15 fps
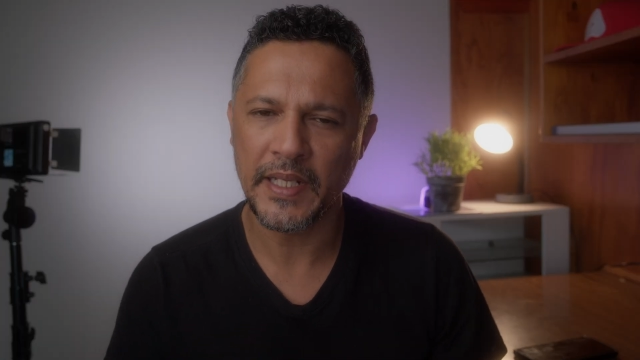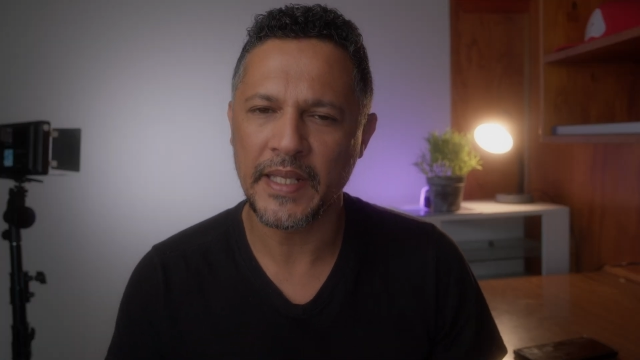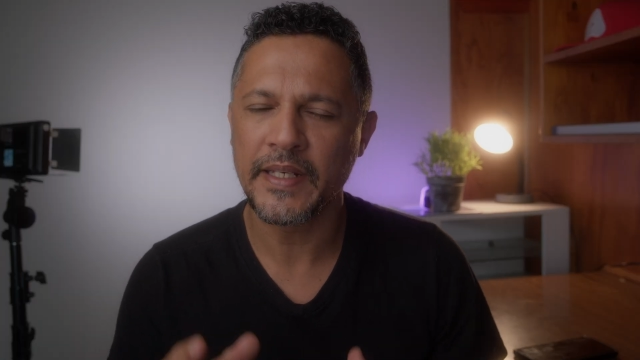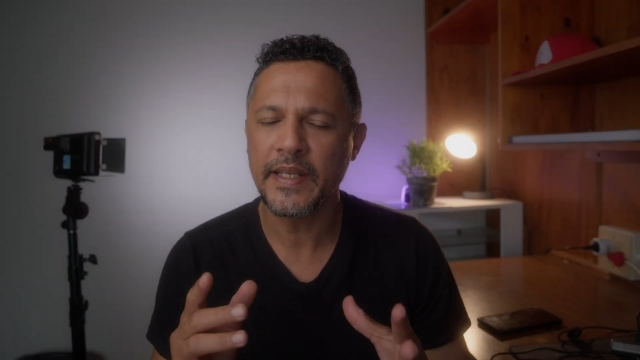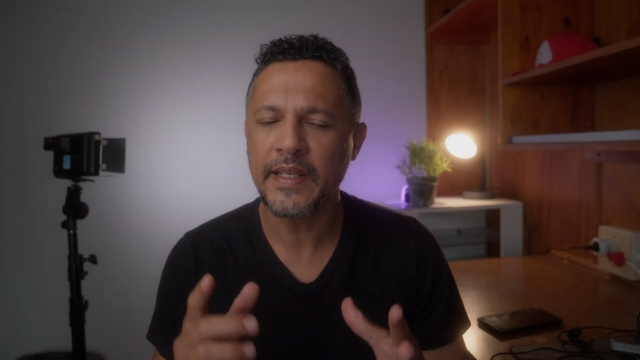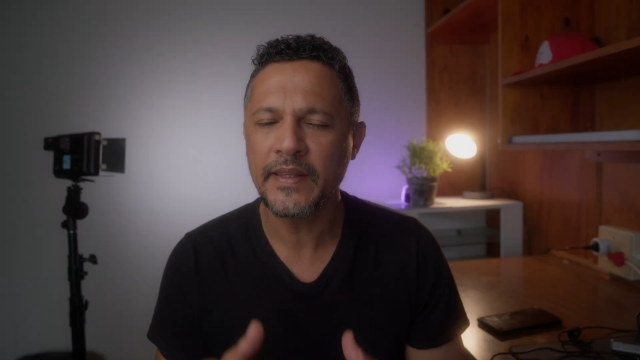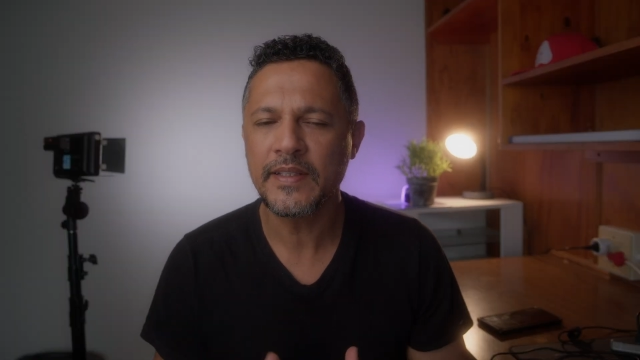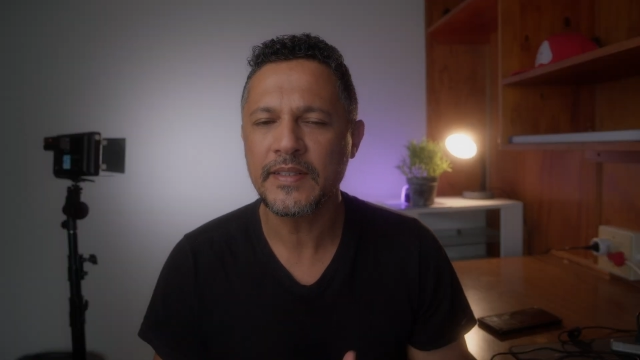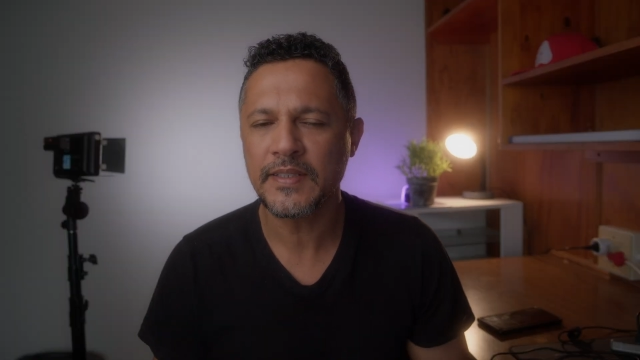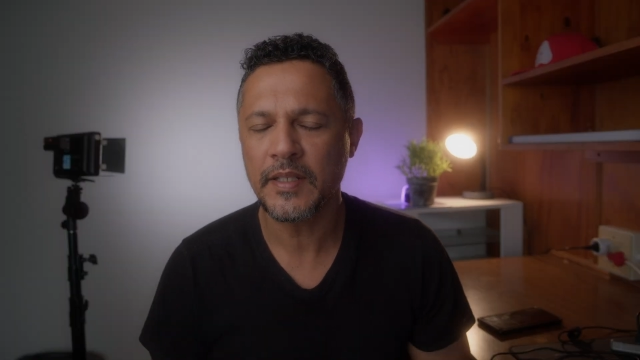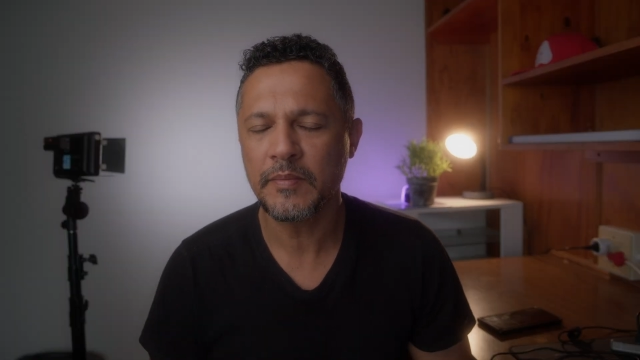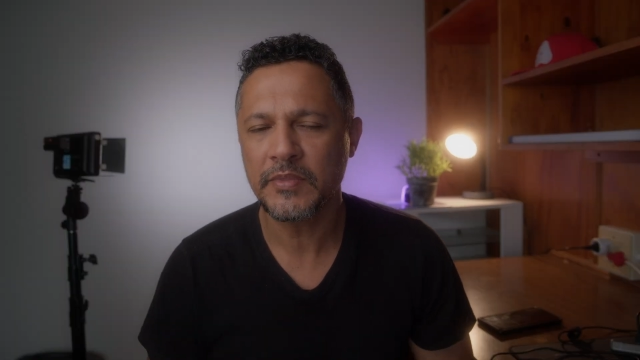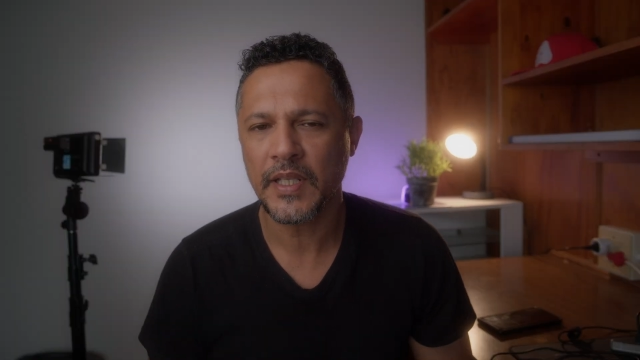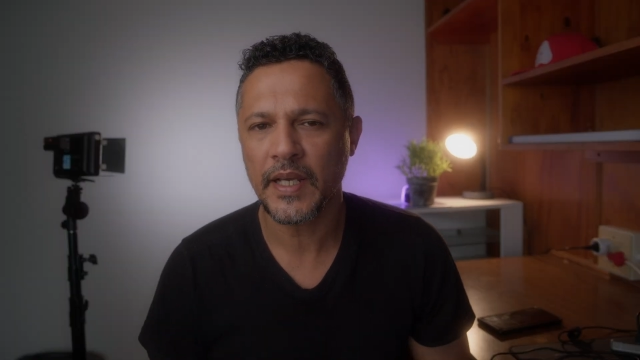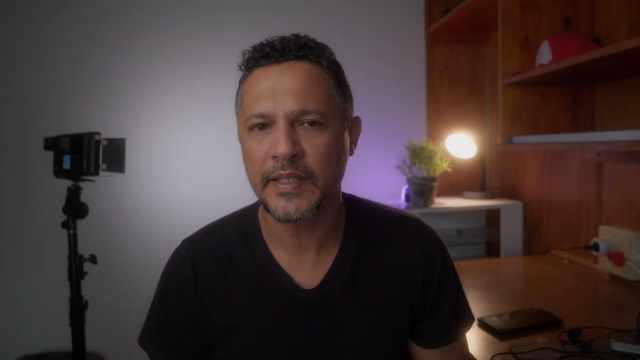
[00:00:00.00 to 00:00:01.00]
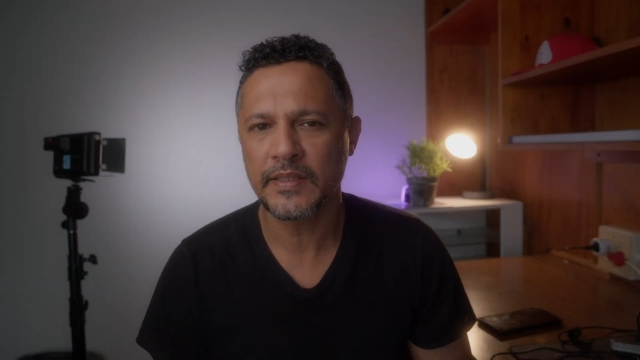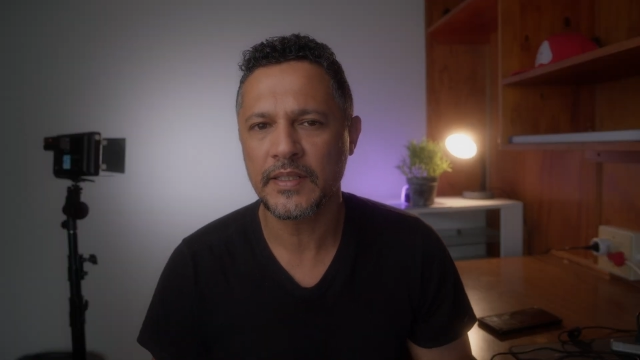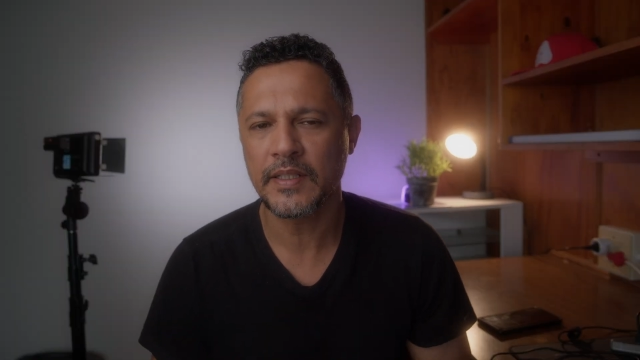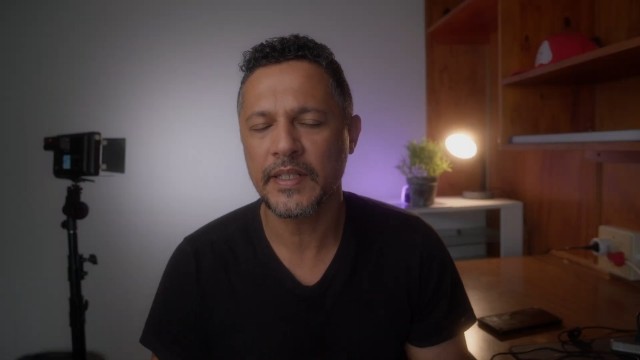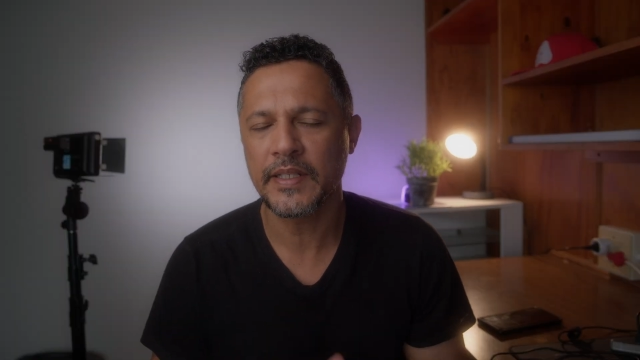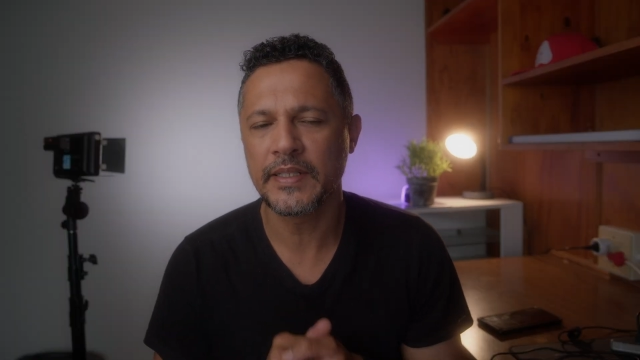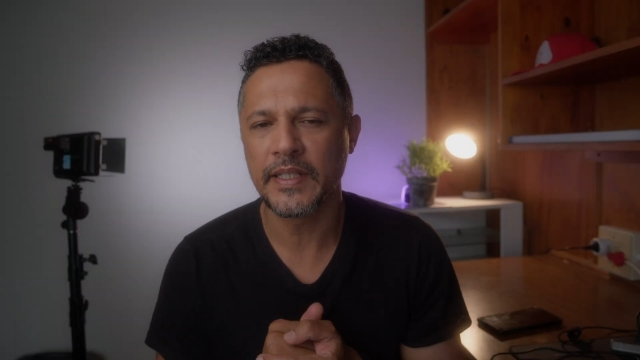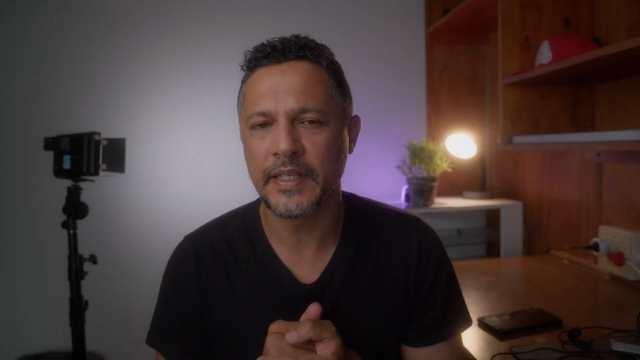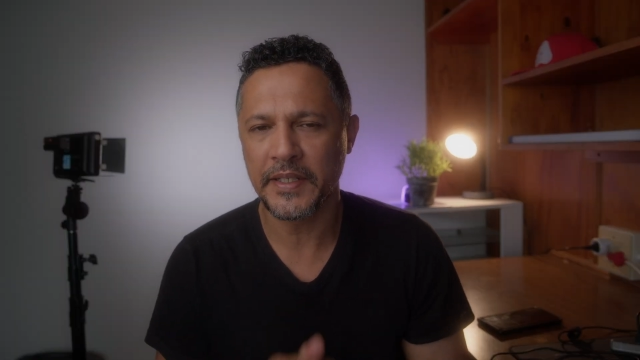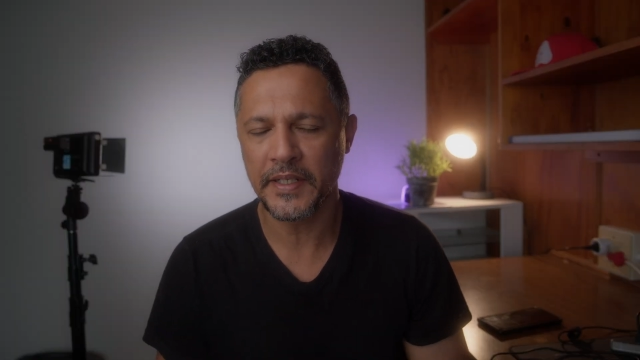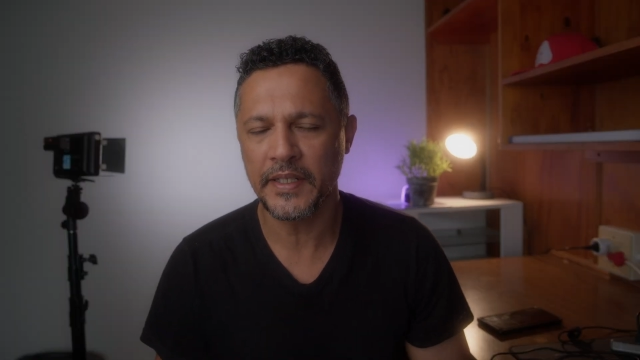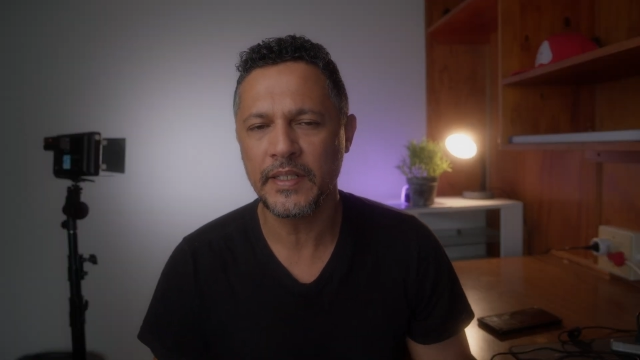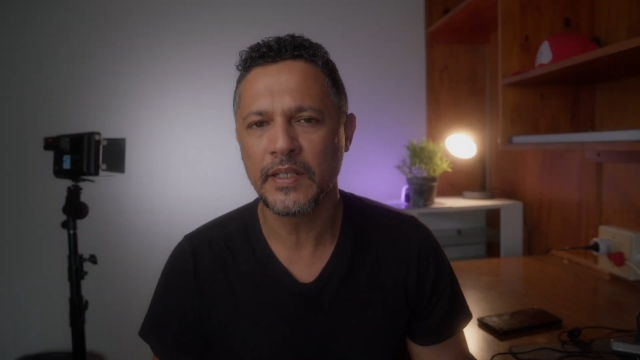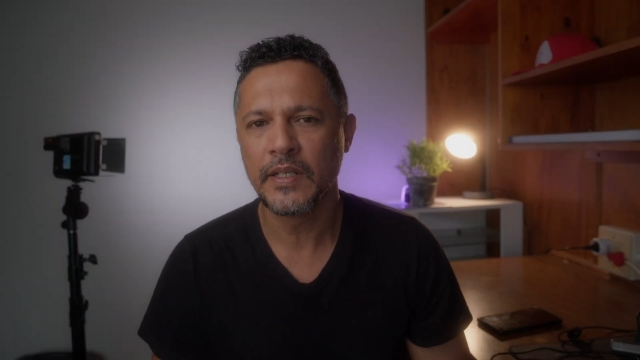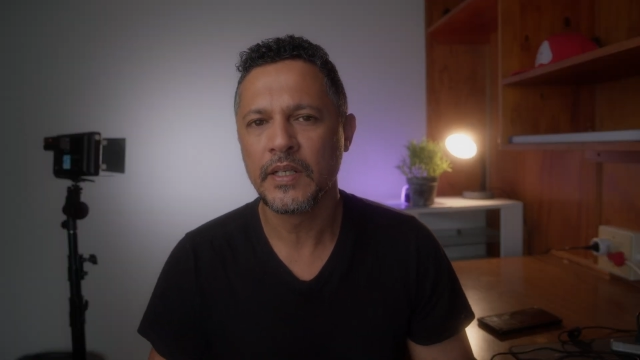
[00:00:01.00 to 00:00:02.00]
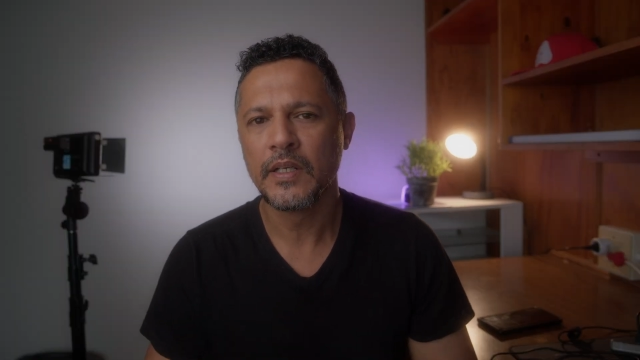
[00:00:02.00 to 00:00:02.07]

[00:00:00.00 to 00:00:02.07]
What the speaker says: And in the same title it read,